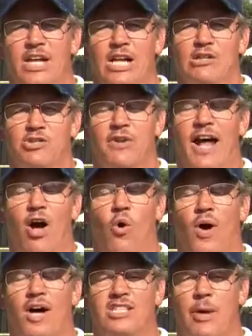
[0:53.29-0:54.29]
So now
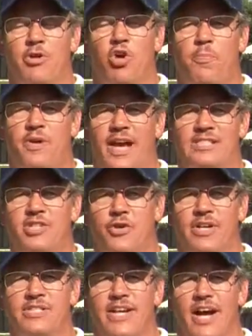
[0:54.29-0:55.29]
uh, WPS here
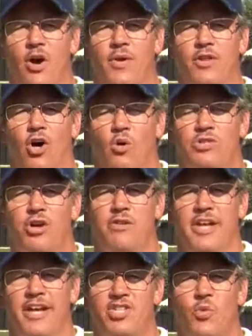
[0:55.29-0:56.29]
in town in the Ho-Chunk
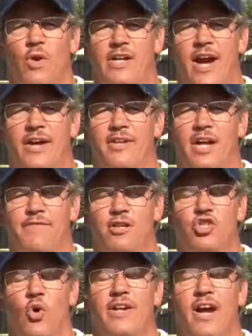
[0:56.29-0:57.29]
Nation were kind enough to
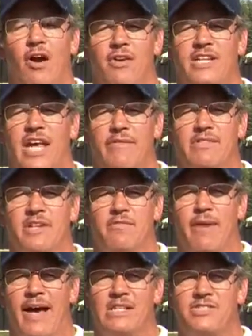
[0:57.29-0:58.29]
join Harley-Davidson and
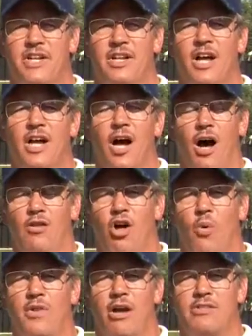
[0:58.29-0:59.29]
Madison along
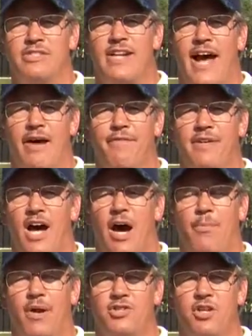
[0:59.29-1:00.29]
with our staff at the
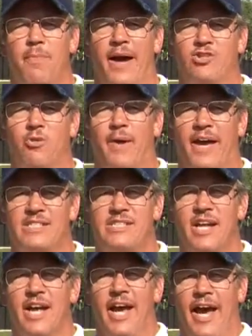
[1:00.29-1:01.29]
Operation Badger Base
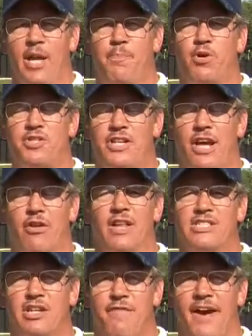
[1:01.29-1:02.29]
and put together
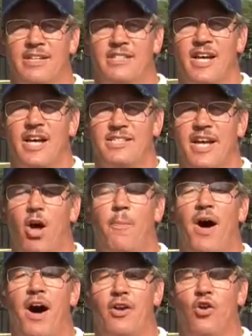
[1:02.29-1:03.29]
this event to help
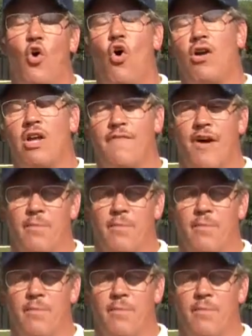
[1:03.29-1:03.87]
honor all of our